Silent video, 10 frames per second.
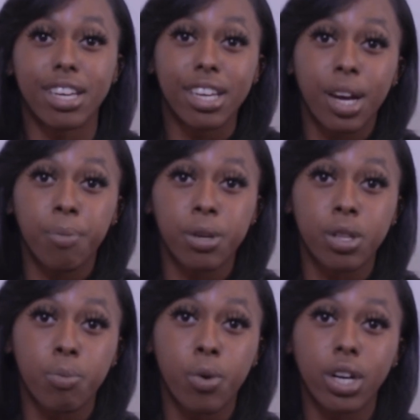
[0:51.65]
to get up
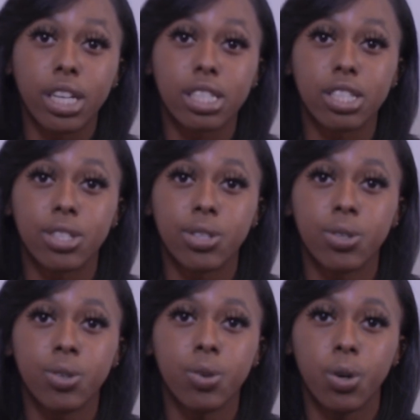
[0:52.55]
in the morning to do?